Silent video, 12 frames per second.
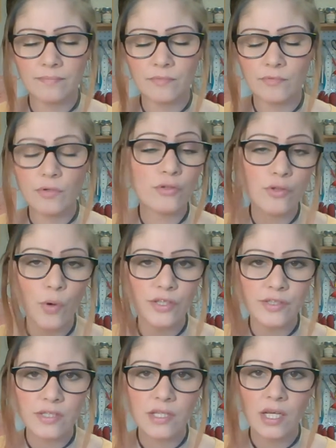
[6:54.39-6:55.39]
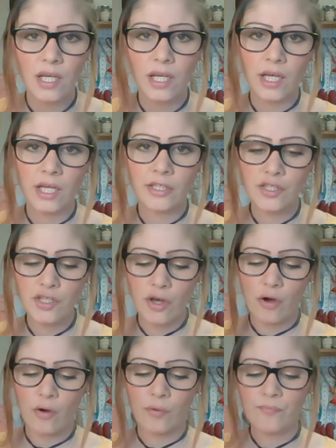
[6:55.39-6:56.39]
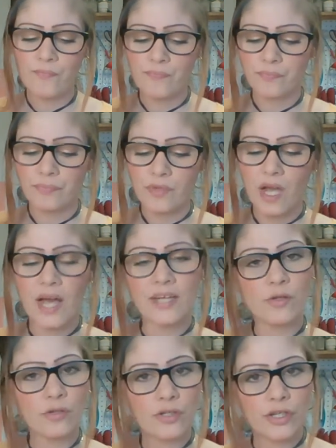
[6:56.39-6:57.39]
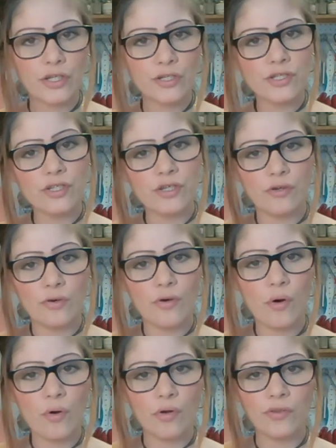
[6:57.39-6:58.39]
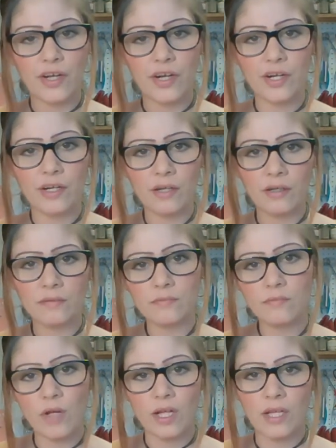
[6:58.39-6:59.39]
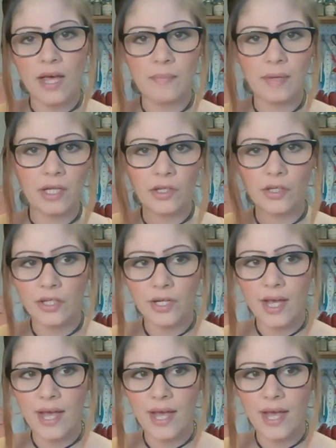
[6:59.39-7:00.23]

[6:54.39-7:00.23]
rose quartz. And so I told her to hold there while I made her